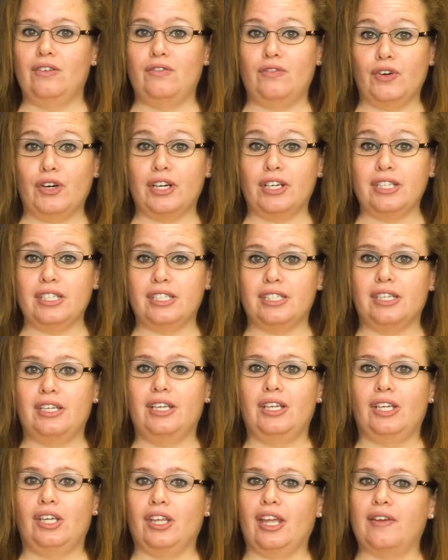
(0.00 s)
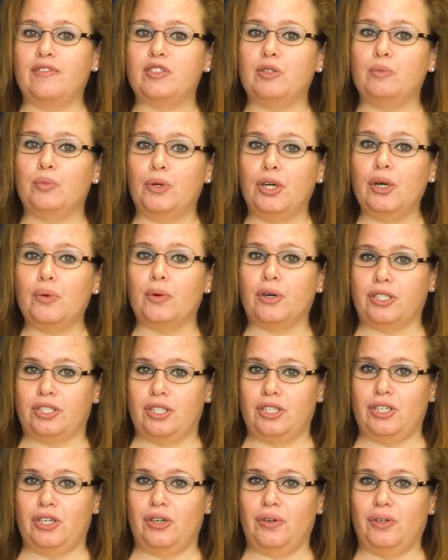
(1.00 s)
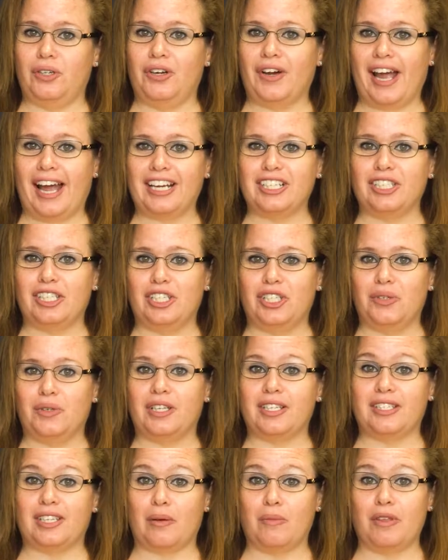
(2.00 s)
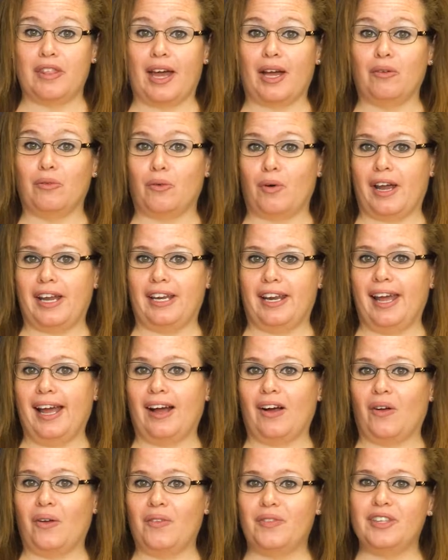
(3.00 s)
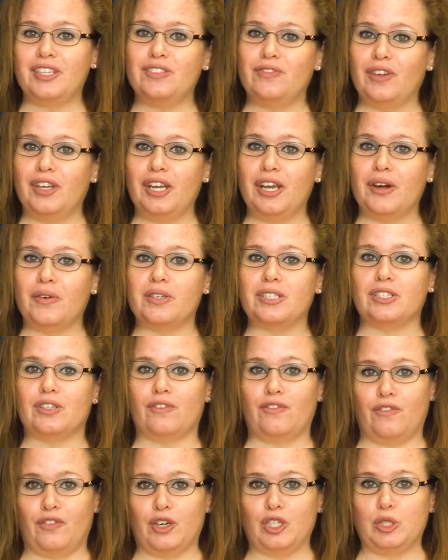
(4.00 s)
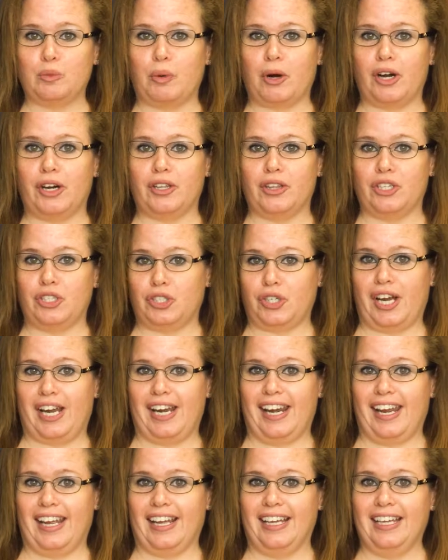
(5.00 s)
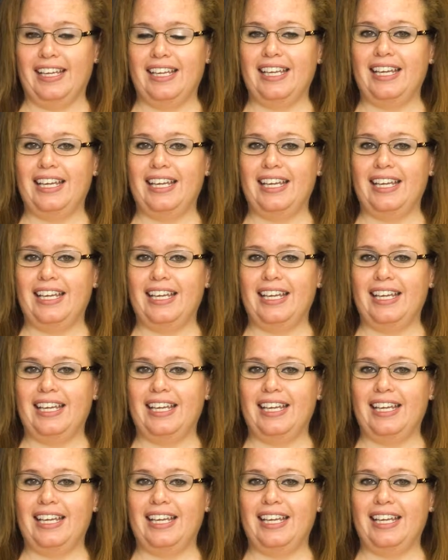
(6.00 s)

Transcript: First, you'll have some pre-work to do, and you're actually doing some of that right now. This video is the first part of the training.